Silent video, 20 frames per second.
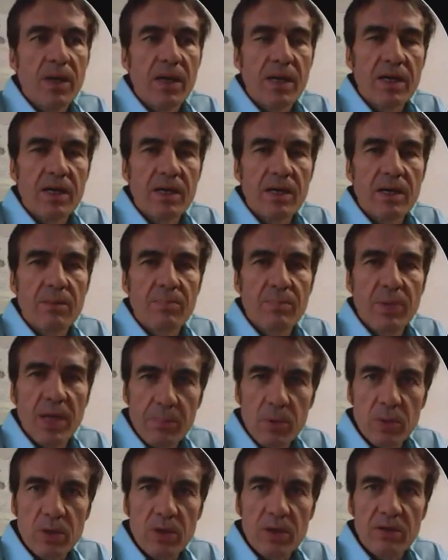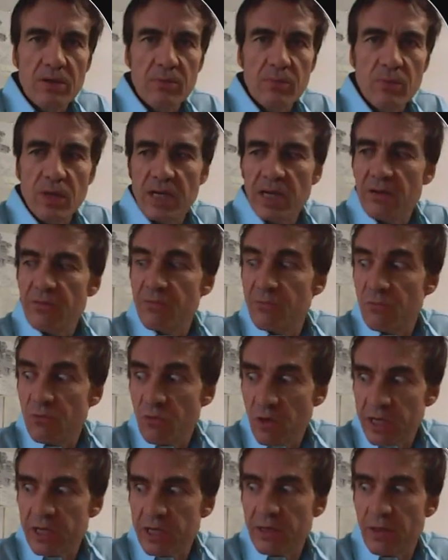paper and I
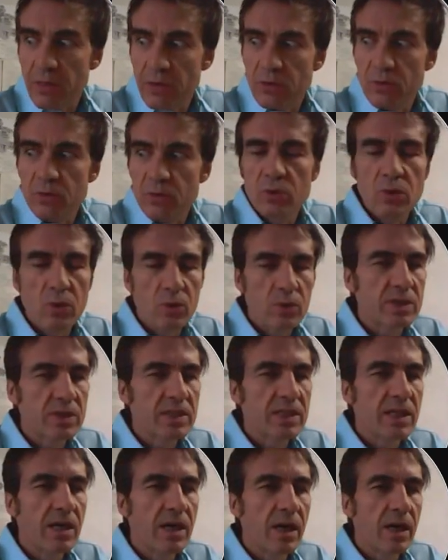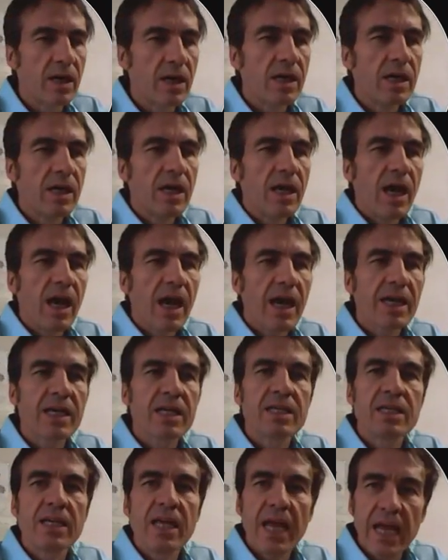run it through OCR, I
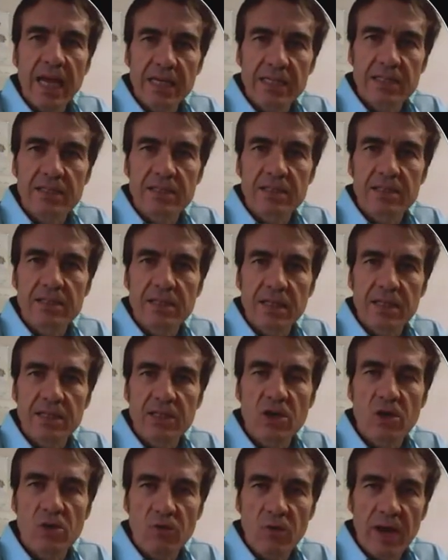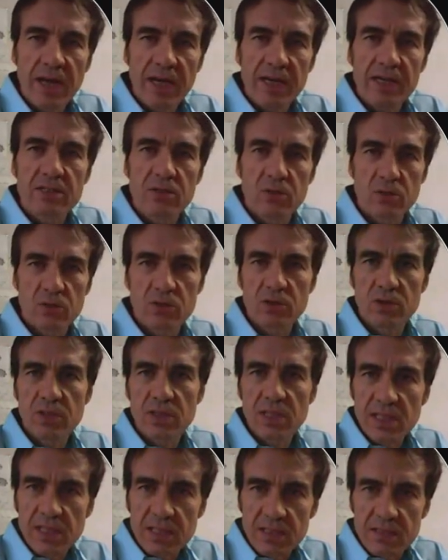can edit and correct or
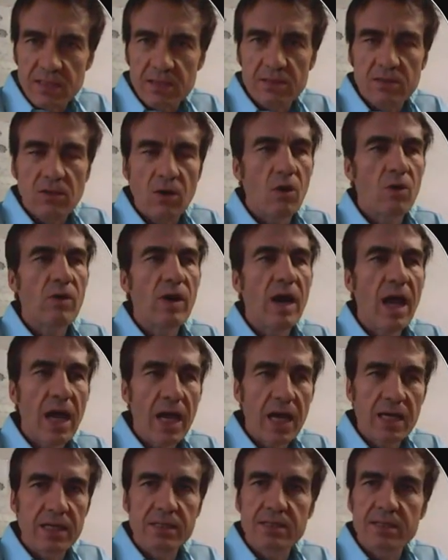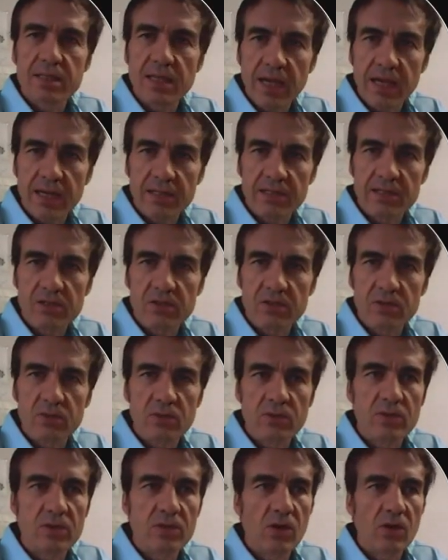delete or add text
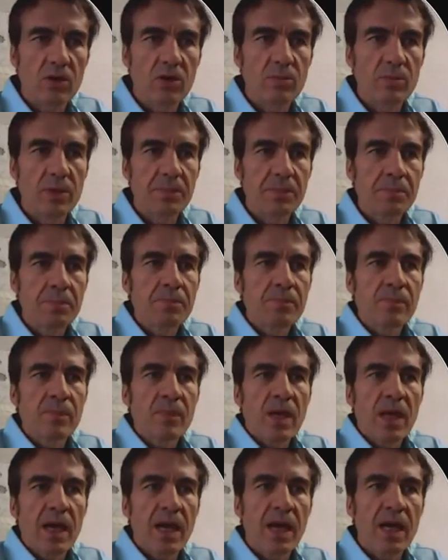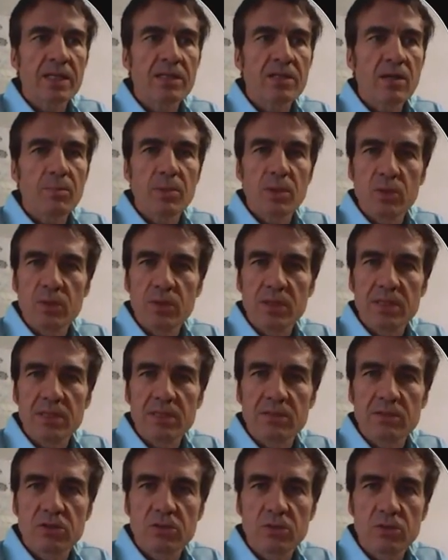to the document and upload it
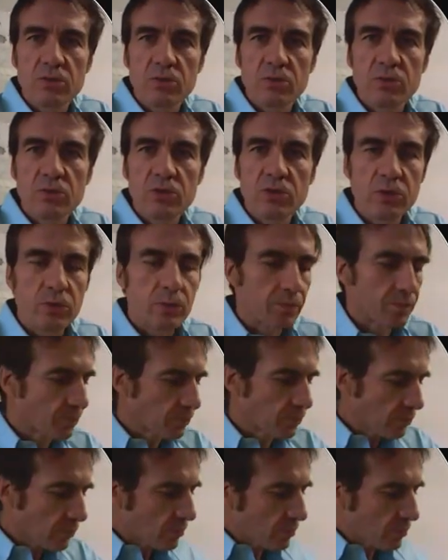to you.